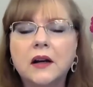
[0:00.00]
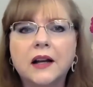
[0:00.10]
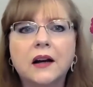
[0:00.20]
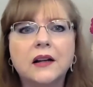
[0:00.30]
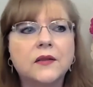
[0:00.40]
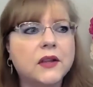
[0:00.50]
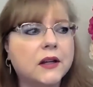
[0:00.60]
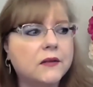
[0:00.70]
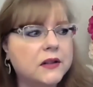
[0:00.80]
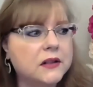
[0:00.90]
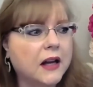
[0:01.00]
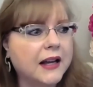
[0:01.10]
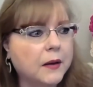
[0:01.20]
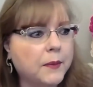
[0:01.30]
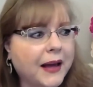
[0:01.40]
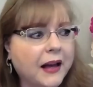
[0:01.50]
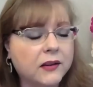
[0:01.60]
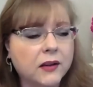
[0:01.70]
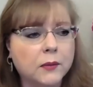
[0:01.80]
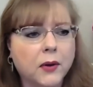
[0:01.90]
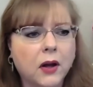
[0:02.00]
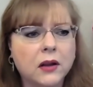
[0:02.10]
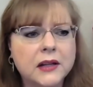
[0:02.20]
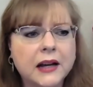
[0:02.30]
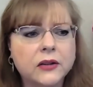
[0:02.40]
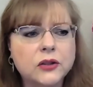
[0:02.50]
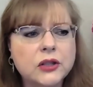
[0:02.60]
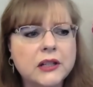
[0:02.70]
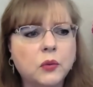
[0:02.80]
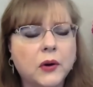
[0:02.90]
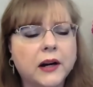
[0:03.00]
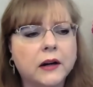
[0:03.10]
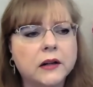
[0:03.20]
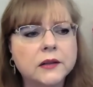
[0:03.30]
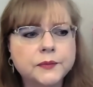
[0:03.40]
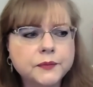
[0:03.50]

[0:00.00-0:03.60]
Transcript: I kind yeah. of think of it like a basketball analogy where